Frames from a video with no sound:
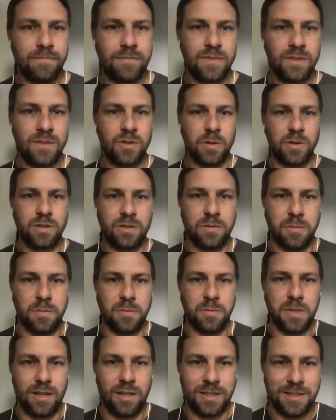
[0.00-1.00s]
talks to me
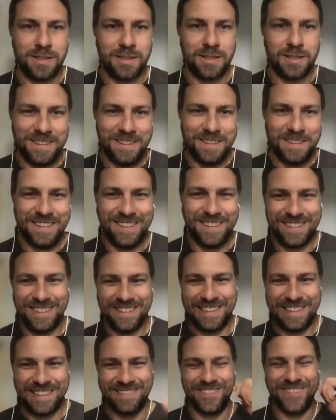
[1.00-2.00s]
a lot,
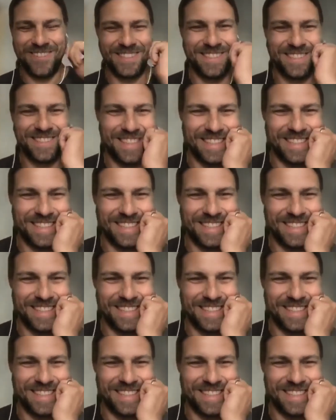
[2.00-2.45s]
I would say.